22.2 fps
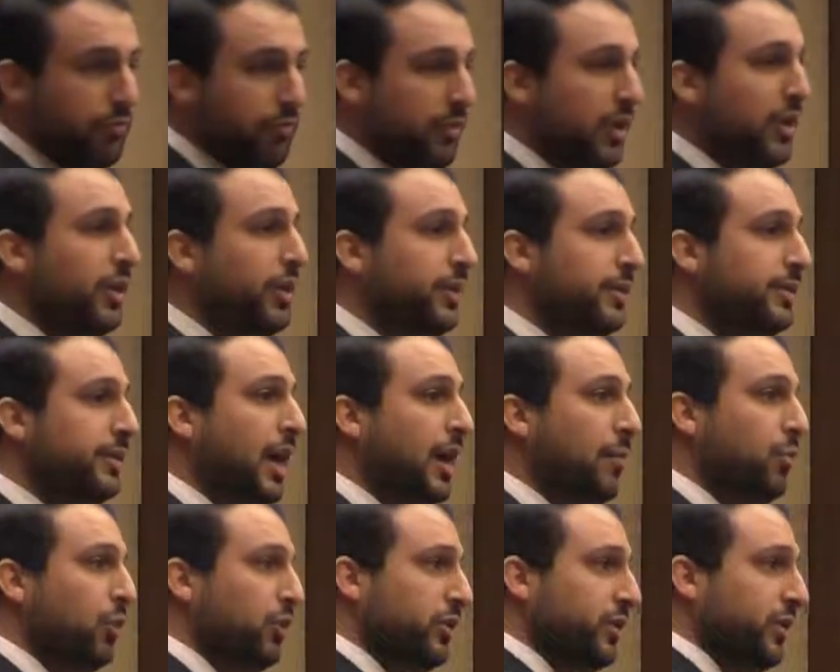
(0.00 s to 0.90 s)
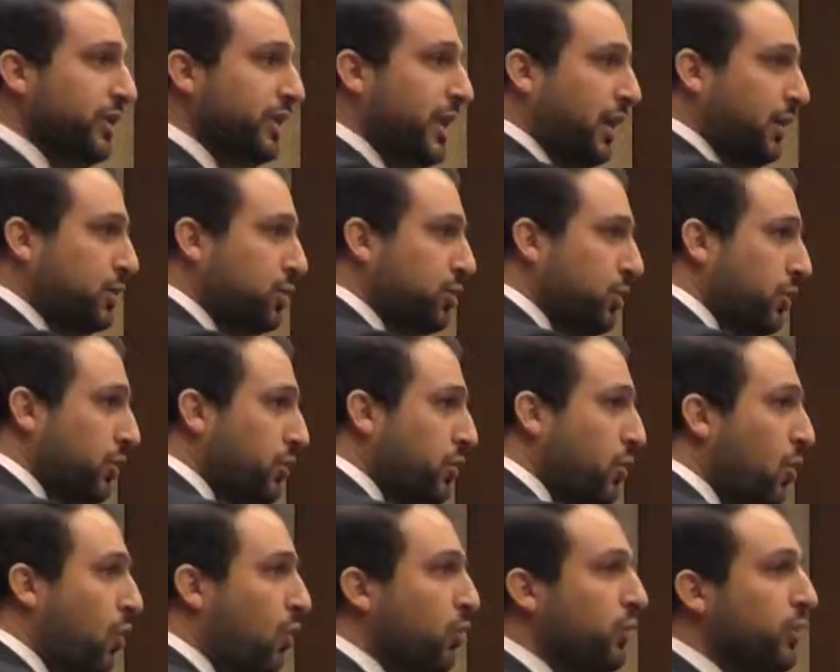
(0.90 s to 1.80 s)
of double
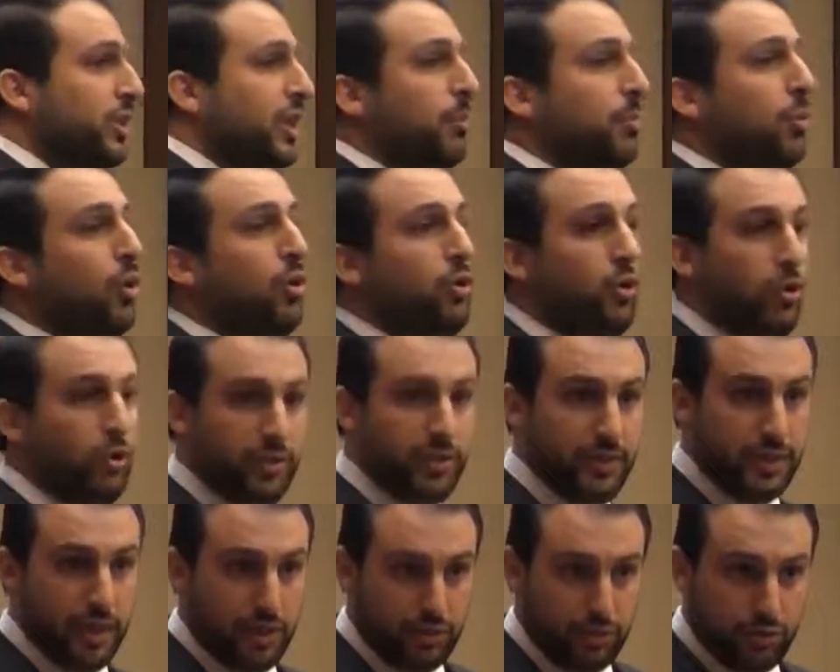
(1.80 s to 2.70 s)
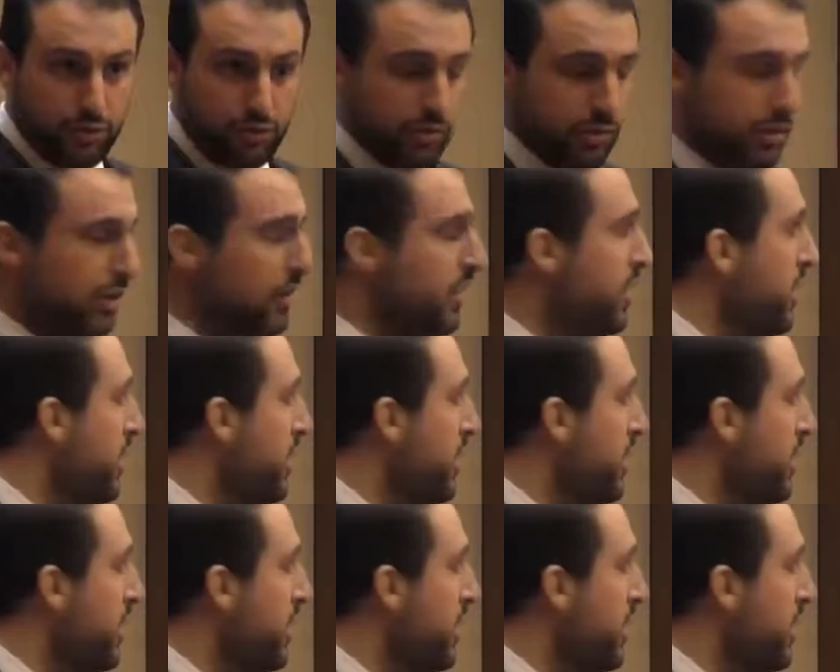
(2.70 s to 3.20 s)
deduction or double non-deduction.